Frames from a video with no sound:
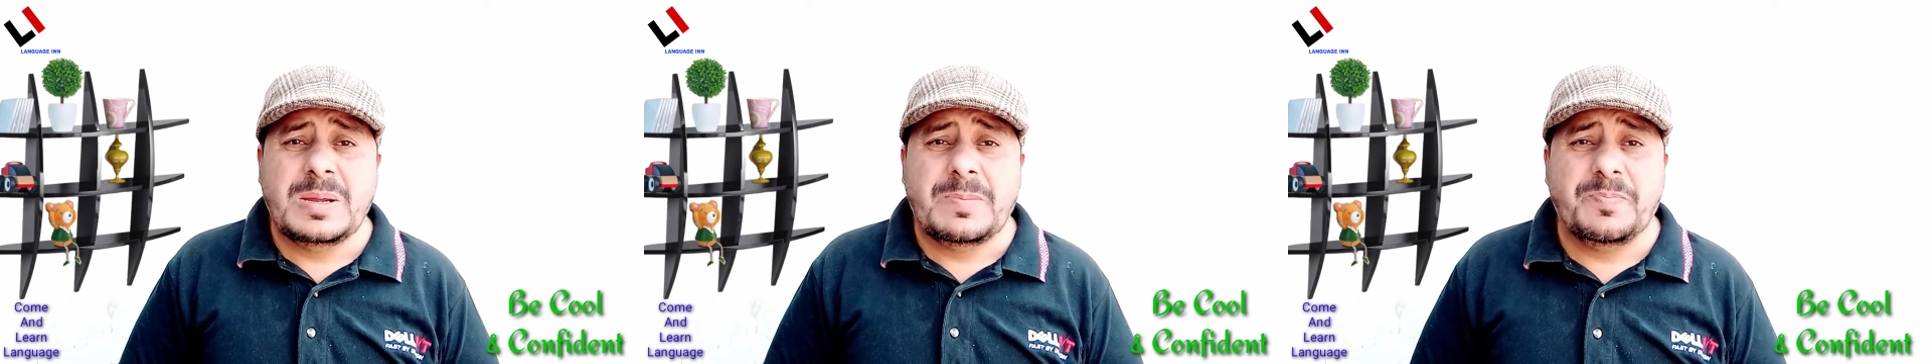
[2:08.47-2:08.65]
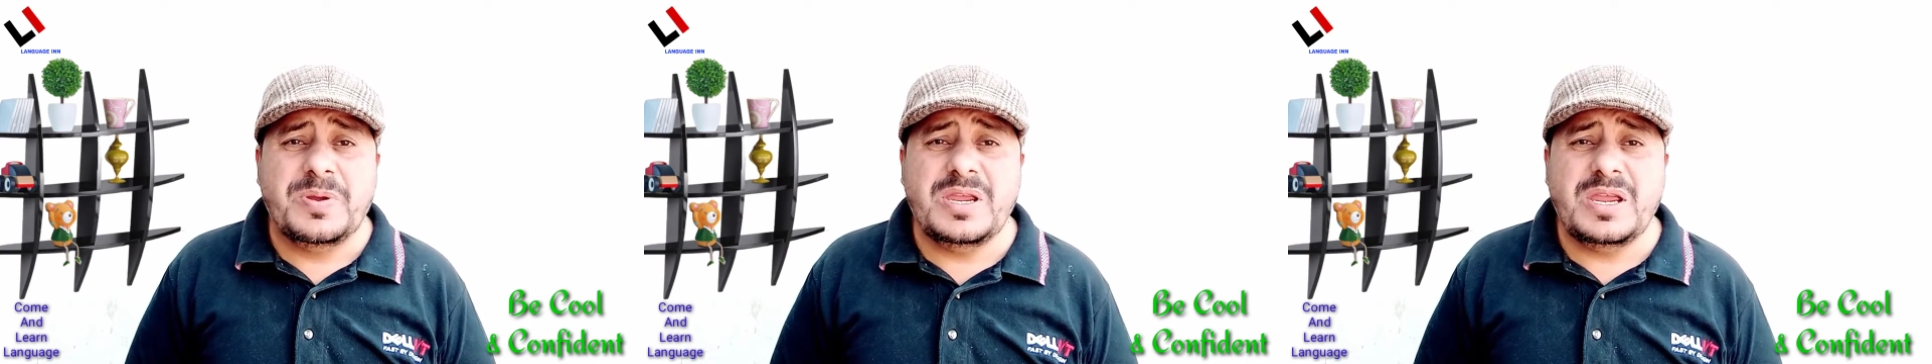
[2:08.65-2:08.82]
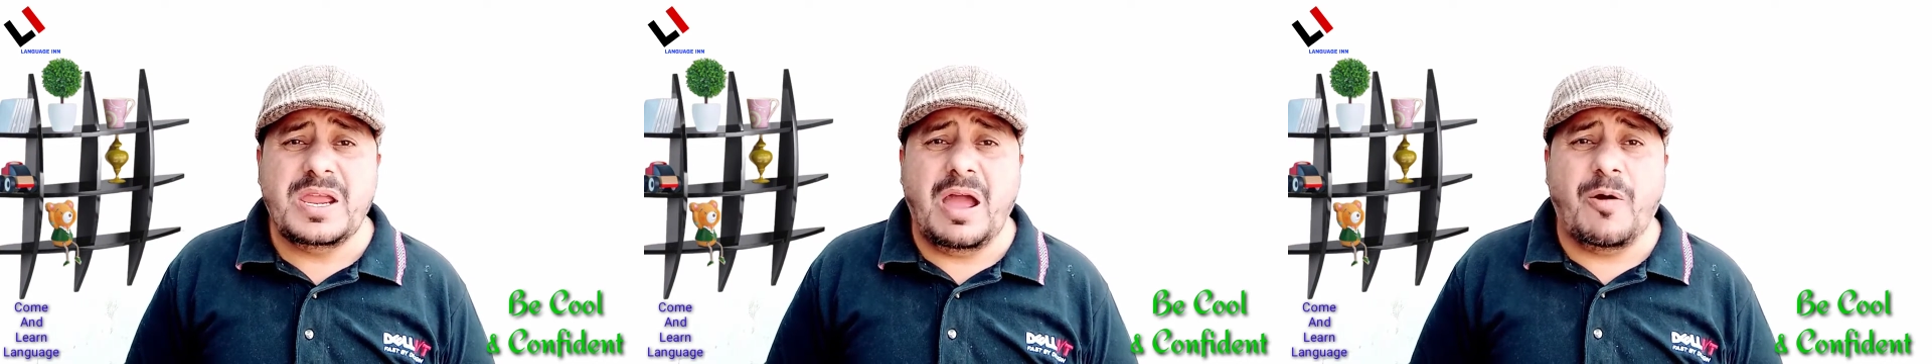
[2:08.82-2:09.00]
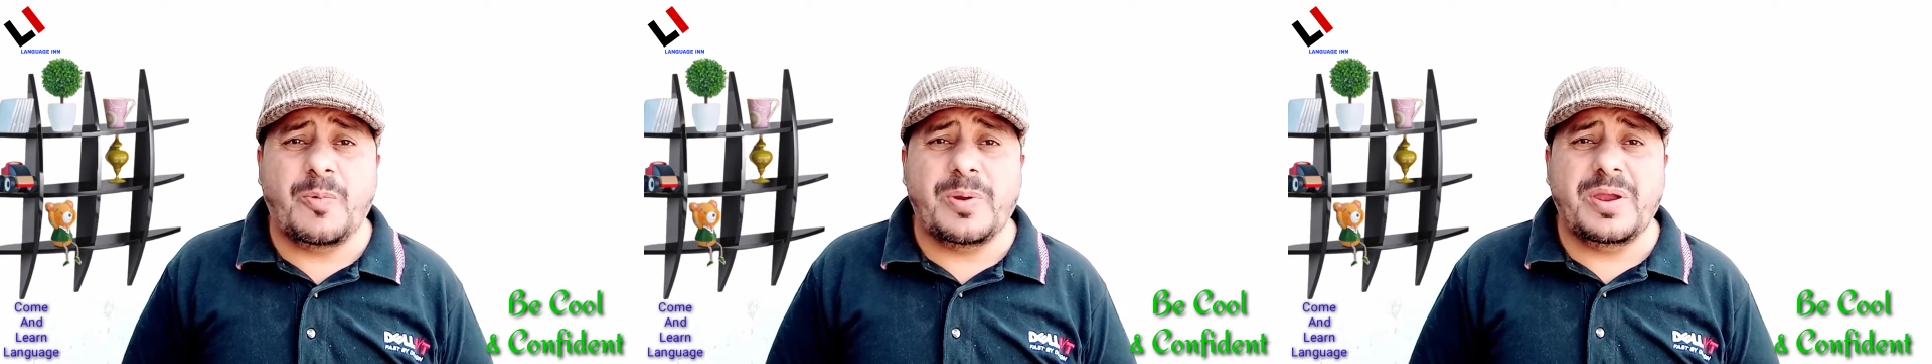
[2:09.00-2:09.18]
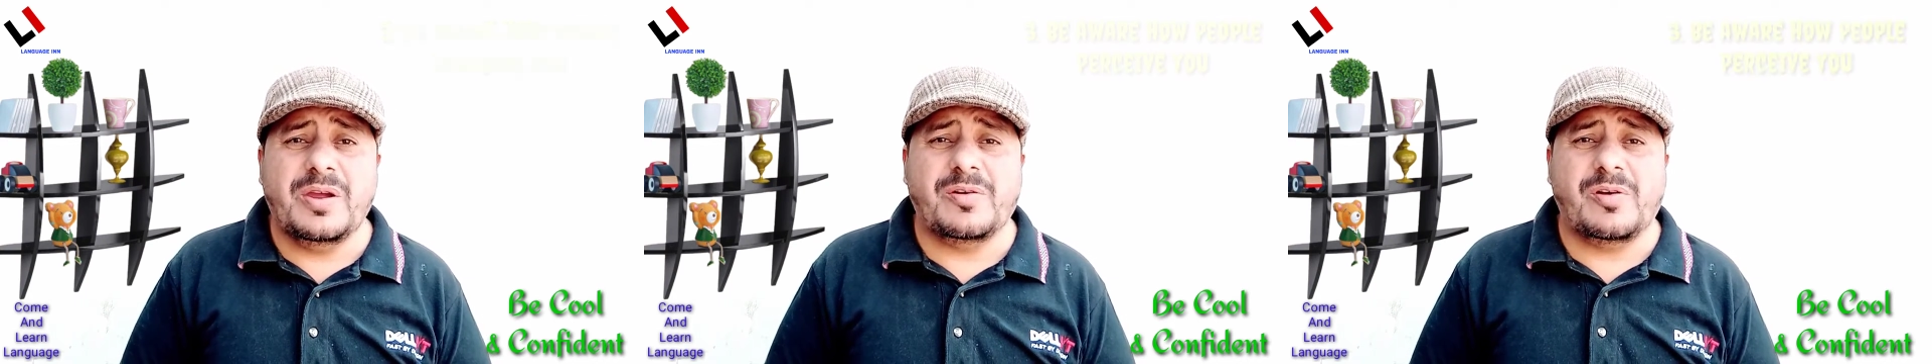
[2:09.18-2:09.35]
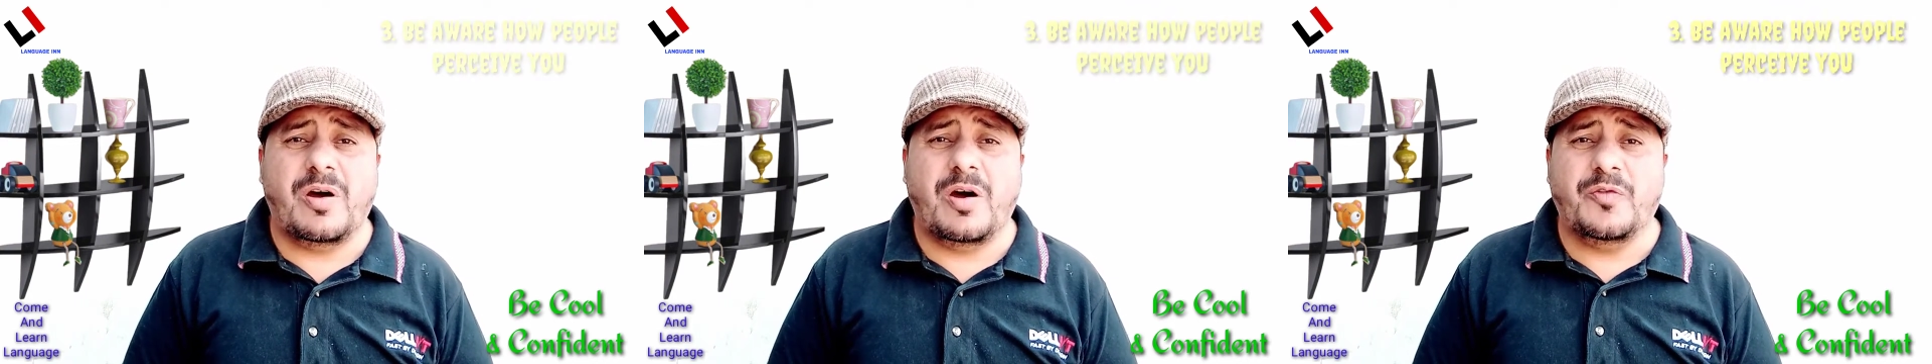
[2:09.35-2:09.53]
Be
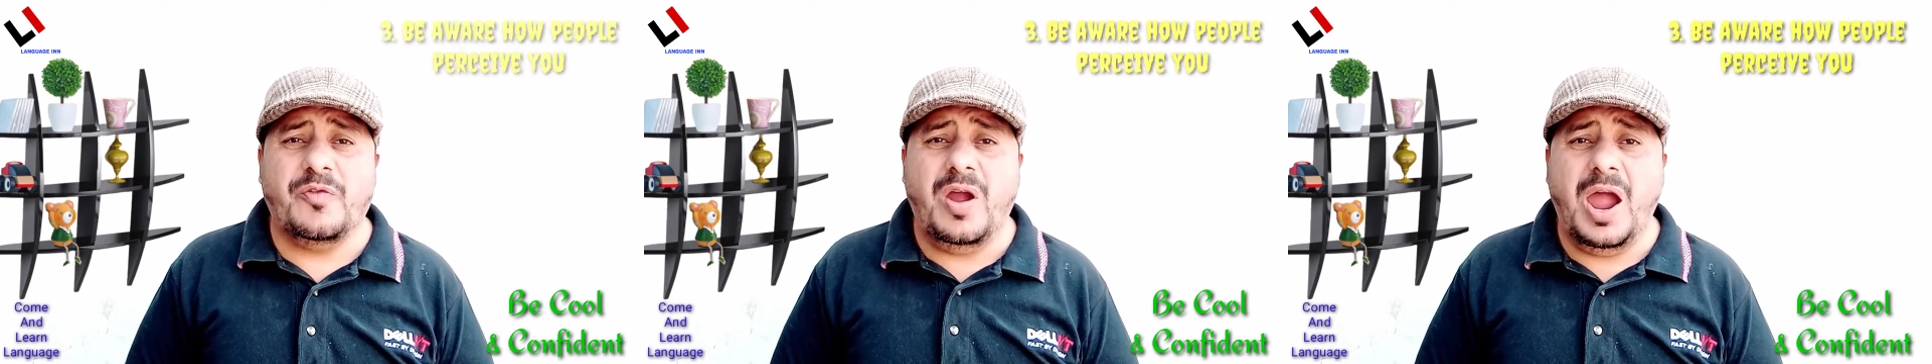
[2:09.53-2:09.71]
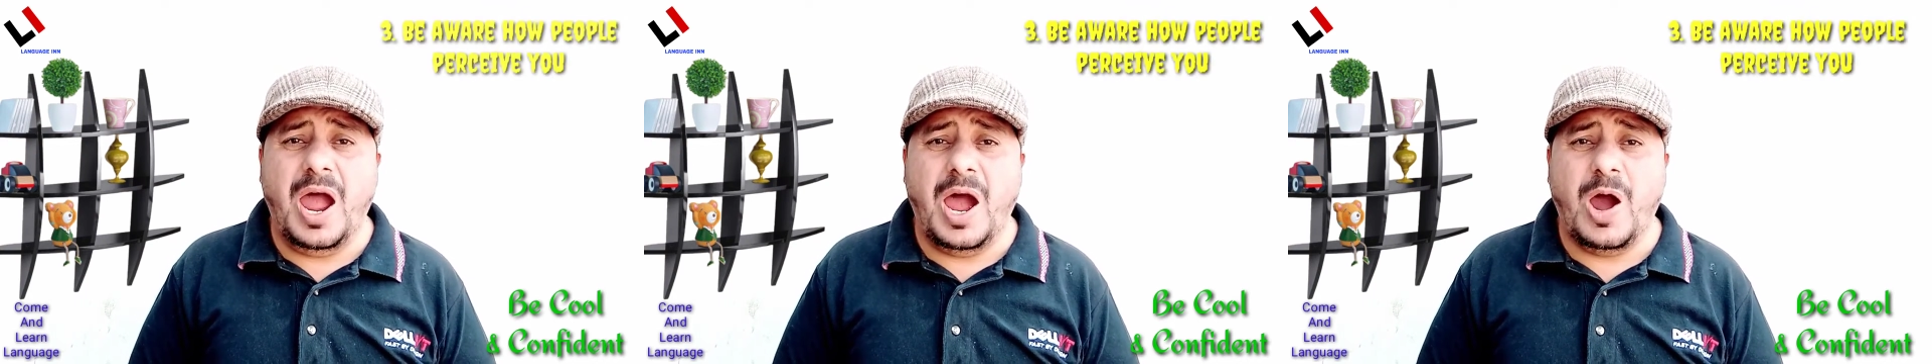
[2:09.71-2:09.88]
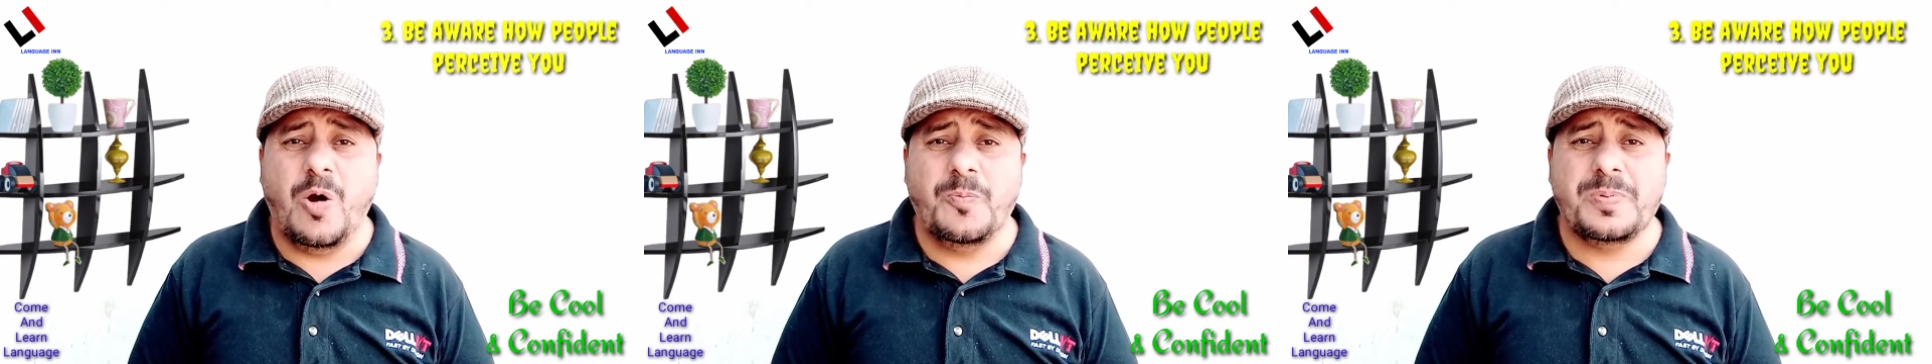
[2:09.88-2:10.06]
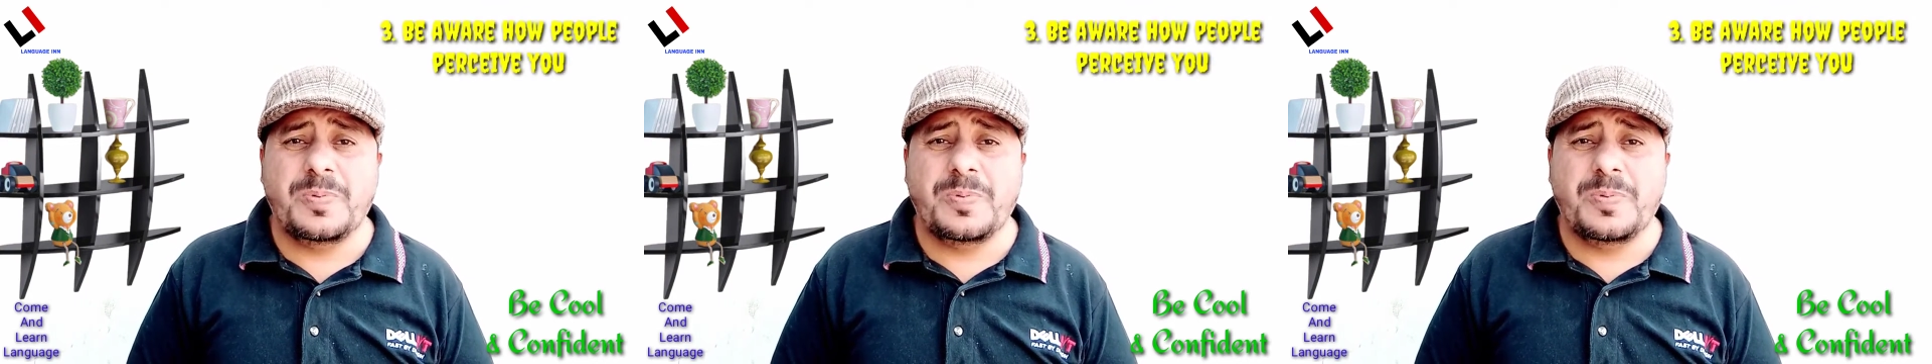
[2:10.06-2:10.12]
aware of how